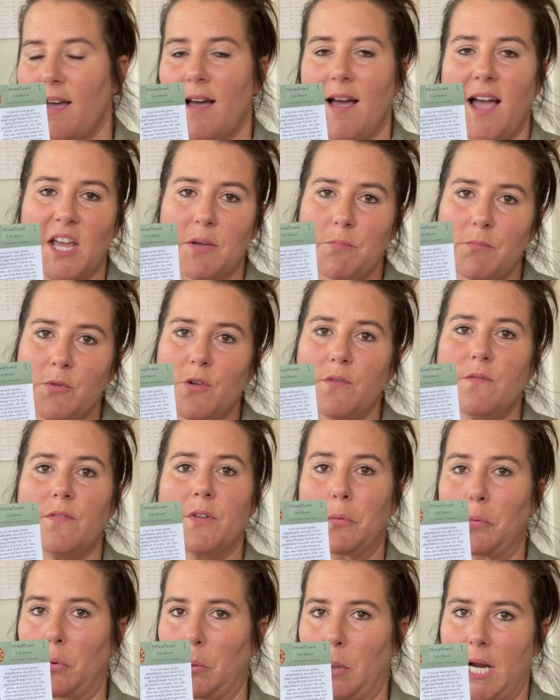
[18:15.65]
I can move
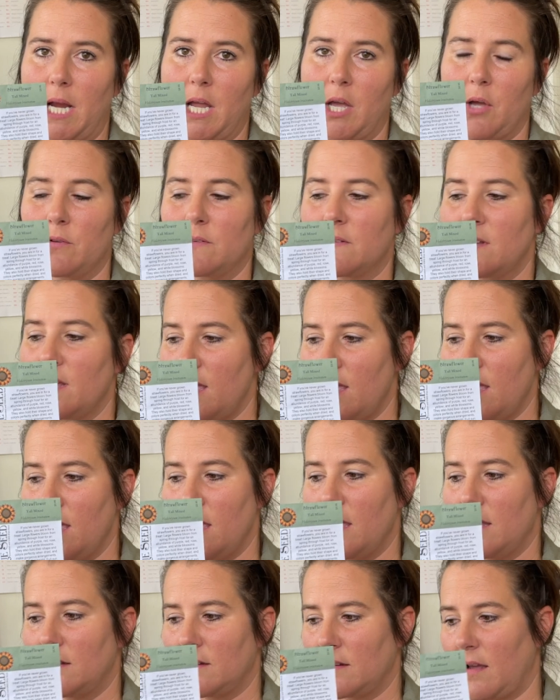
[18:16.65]
them around
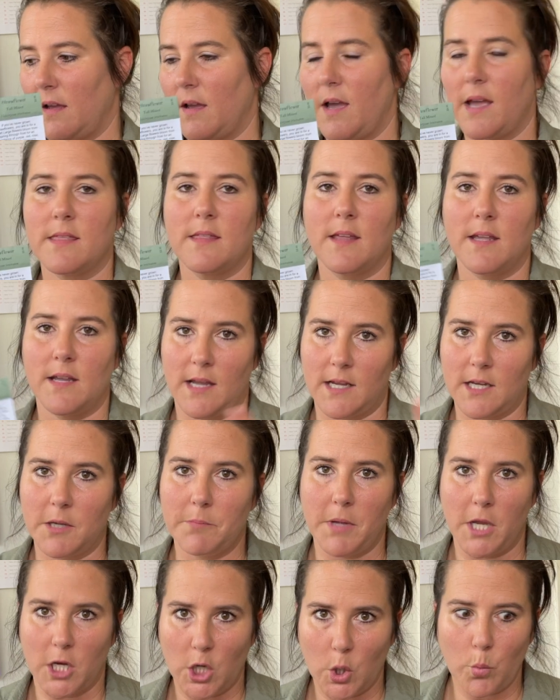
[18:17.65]
and I think I
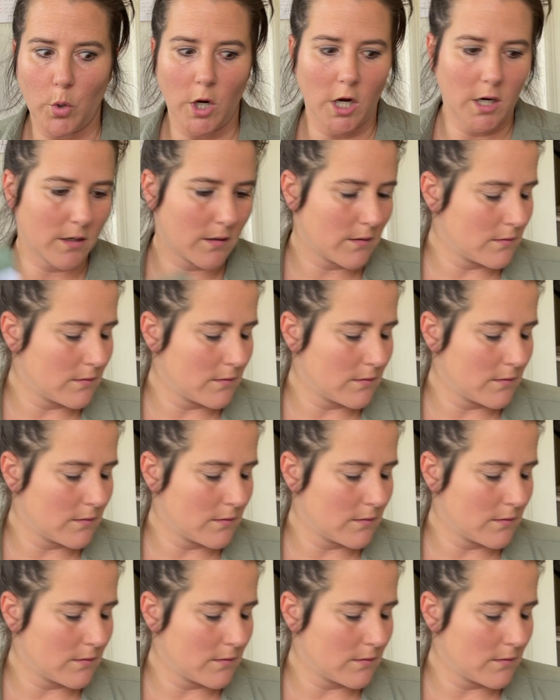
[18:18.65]
could make it work.